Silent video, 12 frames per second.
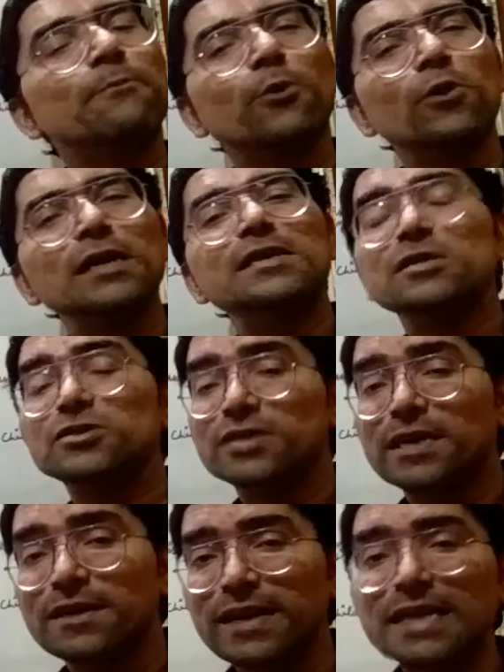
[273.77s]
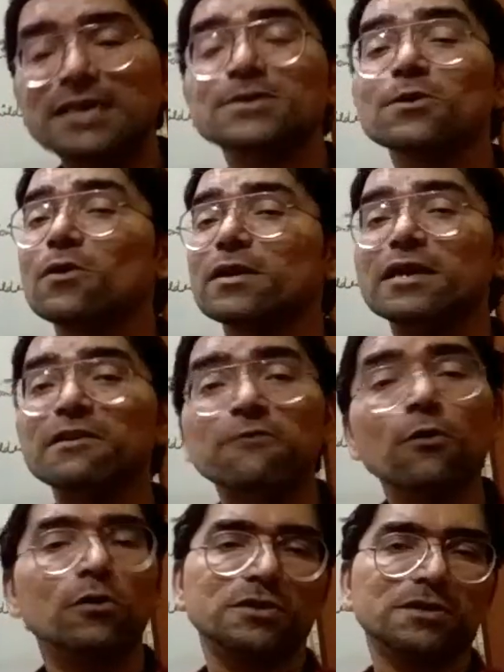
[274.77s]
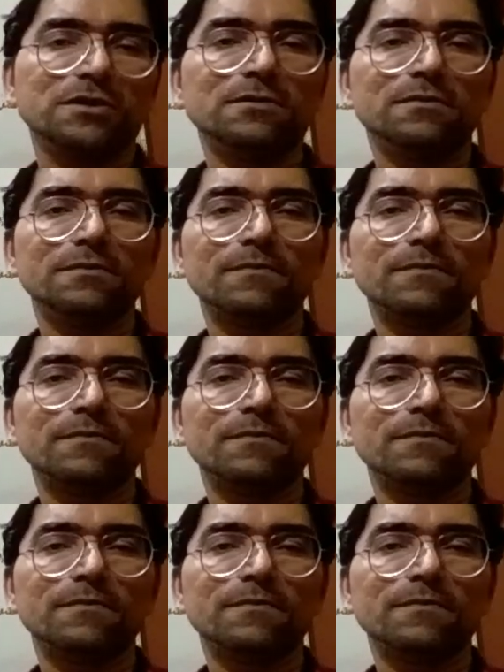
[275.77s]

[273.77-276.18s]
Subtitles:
poet generates or evokes